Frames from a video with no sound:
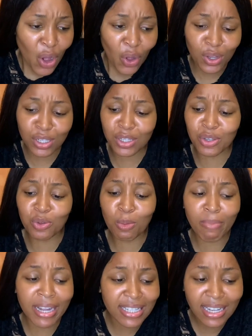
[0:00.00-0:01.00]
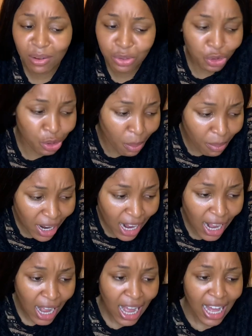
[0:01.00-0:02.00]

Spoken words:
causing you mental trauma.